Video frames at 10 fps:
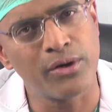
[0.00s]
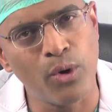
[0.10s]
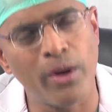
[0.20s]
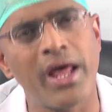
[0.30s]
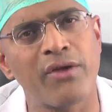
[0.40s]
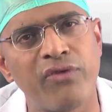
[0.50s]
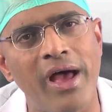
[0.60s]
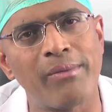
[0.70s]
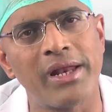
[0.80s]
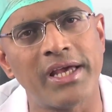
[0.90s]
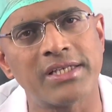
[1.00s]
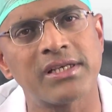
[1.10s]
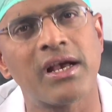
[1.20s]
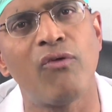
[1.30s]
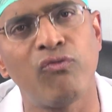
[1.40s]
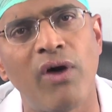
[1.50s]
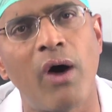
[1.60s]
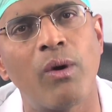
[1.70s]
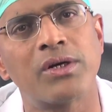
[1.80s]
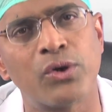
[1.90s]
donor families come
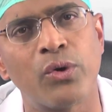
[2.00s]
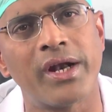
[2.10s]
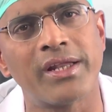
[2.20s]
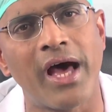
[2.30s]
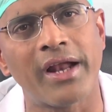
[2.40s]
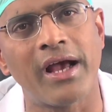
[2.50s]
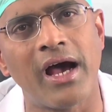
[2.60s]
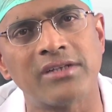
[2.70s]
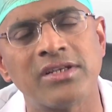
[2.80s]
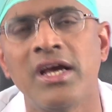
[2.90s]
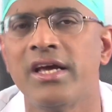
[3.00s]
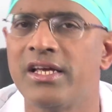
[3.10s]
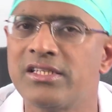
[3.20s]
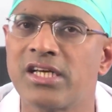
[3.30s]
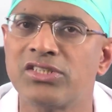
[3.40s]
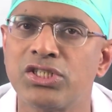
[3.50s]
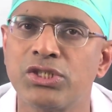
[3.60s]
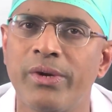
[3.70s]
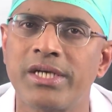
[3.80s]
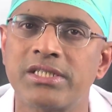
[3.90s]
forward to donate the organs. In such
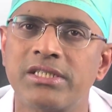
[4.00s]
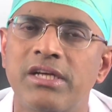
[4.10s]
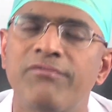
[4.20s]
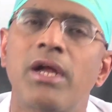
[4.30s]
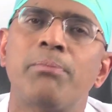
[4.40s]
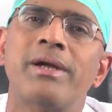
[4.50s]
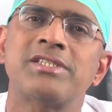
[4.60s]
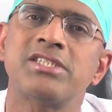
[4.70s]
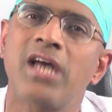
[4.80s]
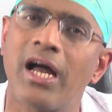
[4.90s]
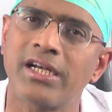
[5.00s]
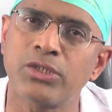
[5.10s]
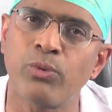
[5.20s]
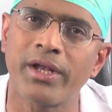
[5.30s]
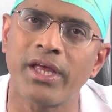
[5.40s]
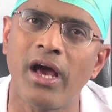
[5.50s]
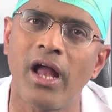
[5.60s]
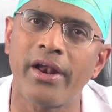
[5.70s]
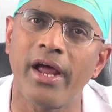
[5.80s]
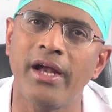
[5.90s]
situations, if that person's heart is working
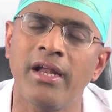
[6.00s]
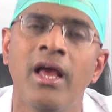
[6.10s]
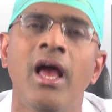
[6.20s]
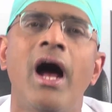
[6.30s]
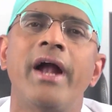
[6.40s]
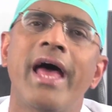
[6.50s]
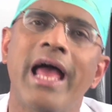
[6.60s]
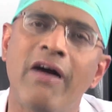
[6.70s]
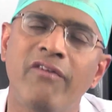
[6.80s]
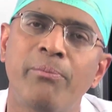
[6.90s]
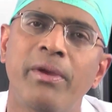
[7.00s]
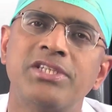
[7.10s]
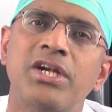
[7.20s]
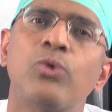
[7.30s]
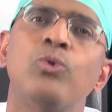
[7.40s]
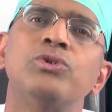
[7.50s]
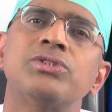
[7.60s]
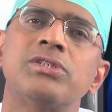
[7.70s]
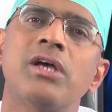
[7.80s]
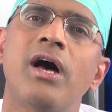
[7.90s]
all right, and I have a patient
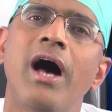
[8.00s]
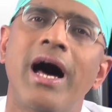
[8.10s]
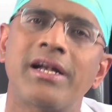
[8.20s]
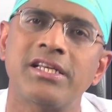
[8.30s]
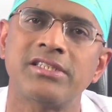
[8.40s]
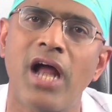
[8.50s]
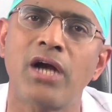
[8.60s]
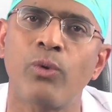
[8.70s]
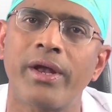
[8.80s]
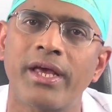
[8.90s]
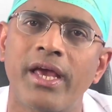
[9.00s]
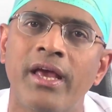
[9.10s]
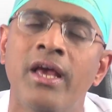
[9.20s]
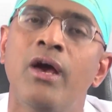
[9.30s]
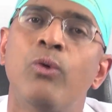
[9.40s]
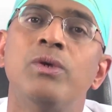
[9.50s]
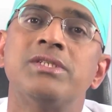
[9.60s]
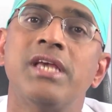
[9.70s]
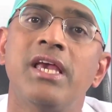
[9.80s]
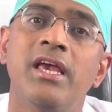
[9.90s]
whose heart is not working, we
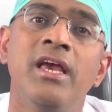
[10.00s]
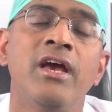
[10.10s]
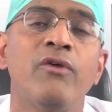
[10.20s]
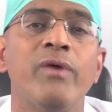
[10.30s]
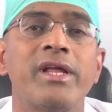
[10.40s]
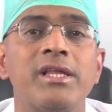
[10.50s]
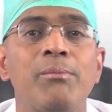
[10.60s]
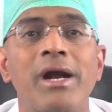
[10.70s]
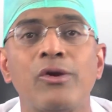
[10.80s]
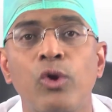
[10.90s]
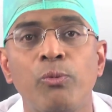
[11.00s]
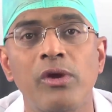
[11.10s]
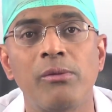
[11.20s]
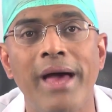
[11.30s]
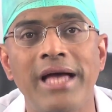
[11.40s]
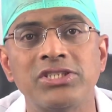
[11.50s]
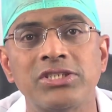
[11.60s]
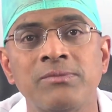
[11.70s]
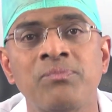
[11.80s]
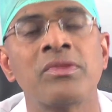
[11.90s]
see where the blood group will
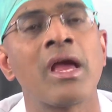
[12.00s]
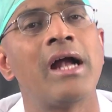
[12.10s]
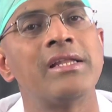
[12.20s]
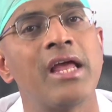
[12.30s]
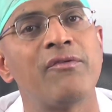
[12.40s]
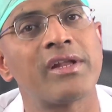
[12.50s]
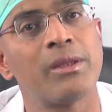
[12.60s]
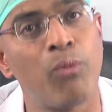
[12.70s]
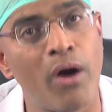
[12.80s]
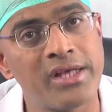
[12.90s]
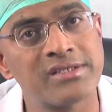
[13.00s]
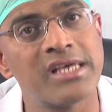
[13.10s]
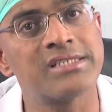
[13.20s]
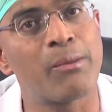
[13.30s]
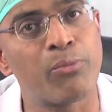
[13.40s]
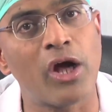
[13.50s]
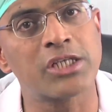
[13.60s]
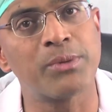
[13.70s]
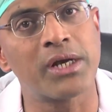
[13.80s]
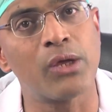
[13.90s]
match, and then where the body size is
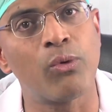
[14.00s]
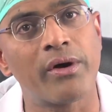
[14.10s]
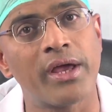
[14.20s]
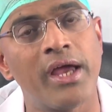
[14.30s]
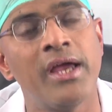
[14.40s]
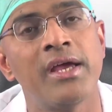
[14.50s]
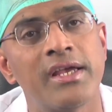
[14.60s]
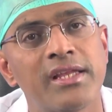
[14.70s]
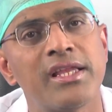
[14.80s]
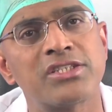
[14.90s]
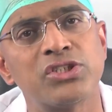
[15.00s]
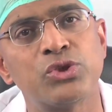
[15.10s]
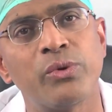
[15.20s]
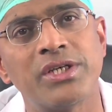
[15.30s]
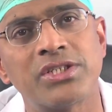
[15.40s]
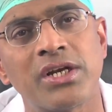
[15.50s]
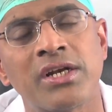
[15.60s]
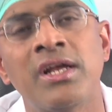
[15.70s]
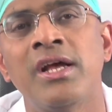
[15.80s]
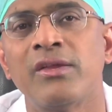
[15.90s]
approximately okay. In that
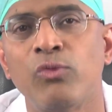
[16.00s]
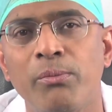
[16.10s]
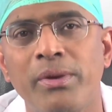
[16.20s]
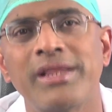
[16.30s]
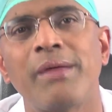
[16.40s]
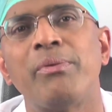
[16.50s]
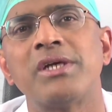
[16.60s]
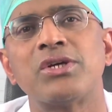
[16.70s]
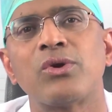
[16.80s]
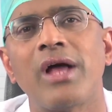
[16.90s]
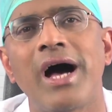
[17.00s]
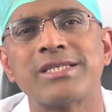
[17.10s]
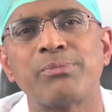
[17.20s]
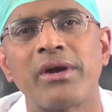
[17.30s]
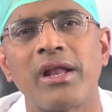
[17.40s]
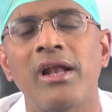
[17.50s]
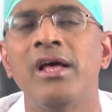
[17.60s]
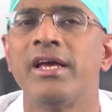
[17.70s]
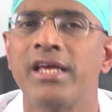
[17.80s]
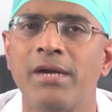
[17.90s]
situation, we bring the patient to the hospital,
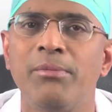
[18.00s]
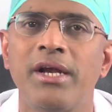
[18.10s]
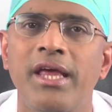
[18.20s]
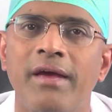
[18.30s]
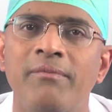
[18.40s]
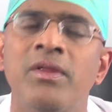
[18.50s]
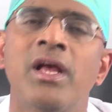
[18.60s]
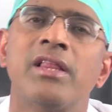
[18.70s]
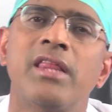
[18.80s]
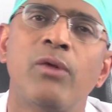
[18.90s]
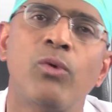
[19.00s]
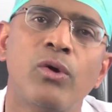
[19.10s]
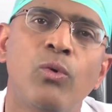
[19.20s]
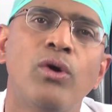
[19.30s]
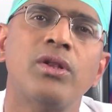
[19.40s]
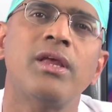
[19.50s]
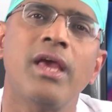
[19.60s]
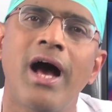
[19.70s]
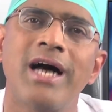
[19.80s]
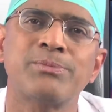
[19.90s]
admit him, then we go to
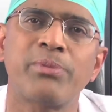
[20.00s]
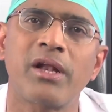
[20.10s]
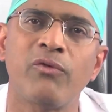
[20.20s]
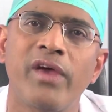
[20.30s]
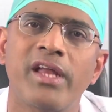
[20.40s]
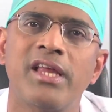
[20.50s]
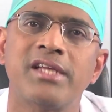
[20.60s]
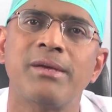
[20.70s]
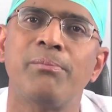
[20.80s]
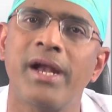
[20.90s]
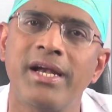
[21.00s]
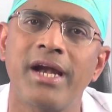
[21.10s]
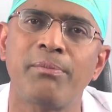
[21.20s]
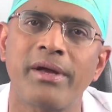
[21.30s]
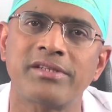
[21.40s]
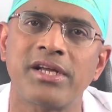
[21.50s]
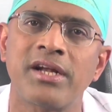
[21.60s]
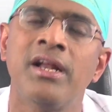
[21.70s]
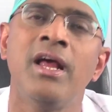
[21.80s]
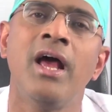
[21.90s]
the hospital where there is a brain dead person